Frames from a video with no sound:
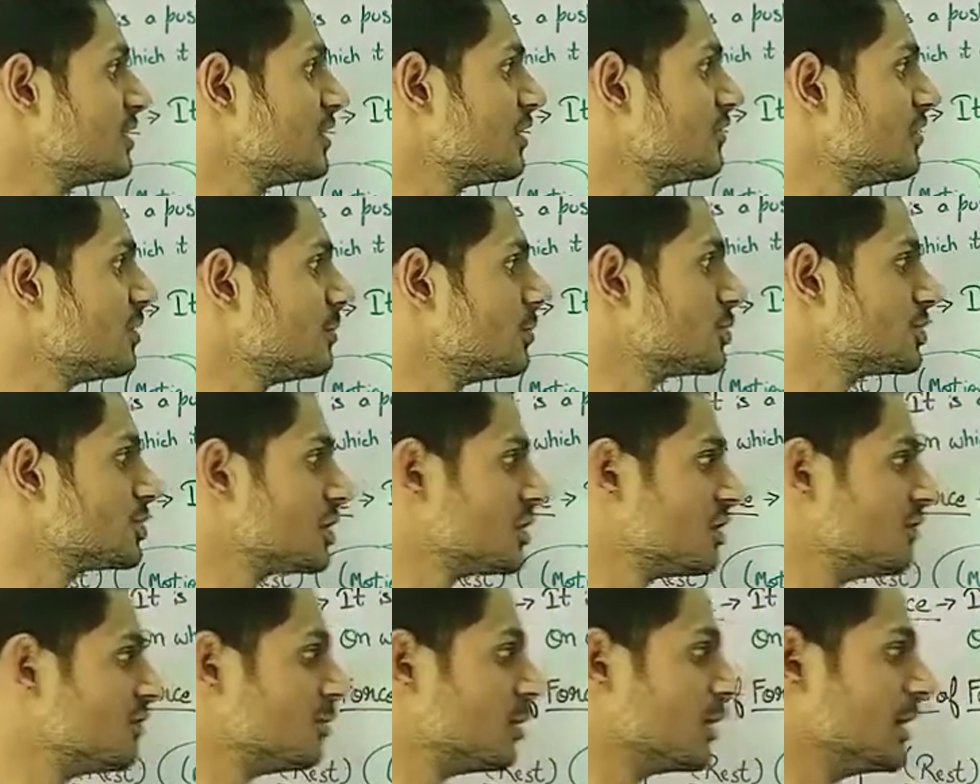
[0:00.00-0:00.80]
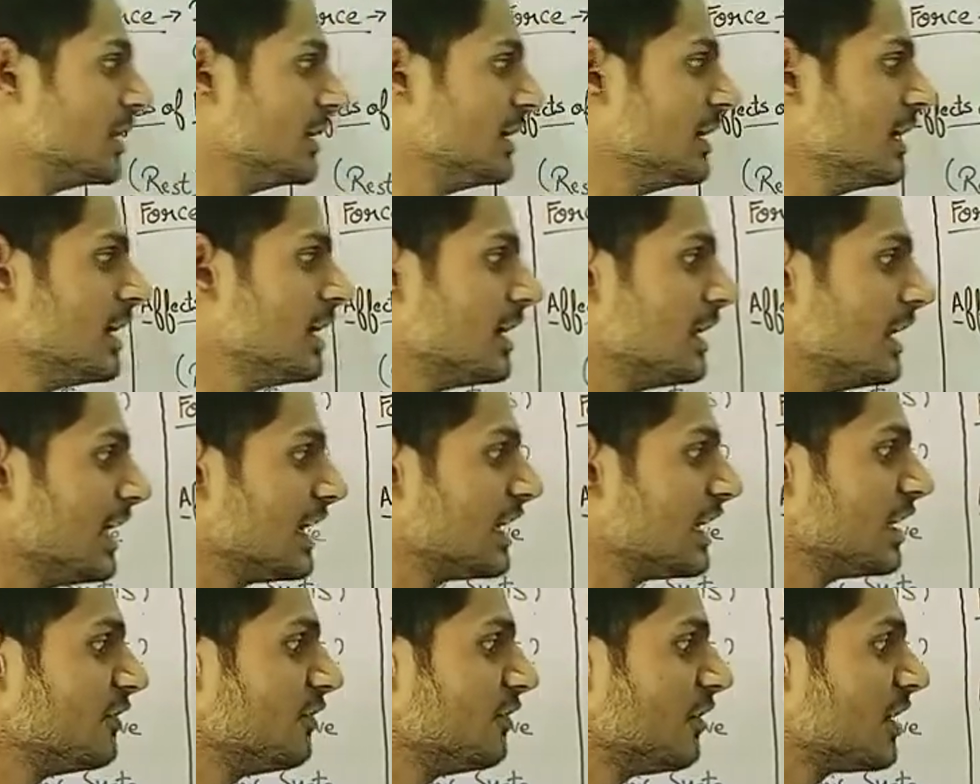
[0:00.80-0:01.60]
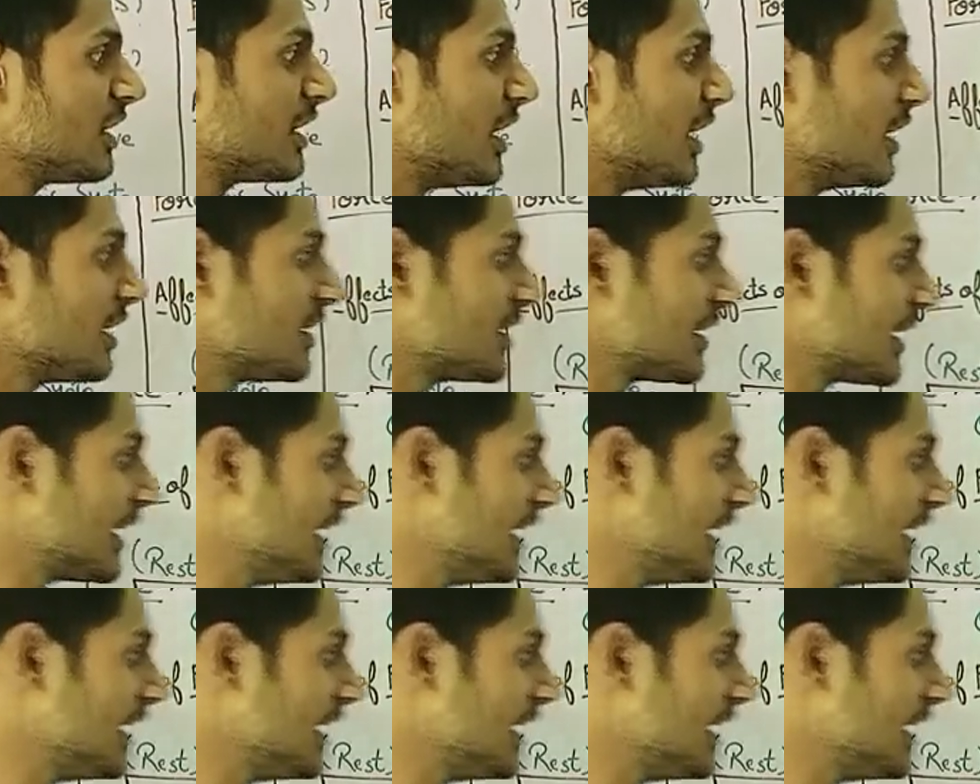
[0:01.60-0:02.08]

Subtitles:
of the motion of body. Like if a car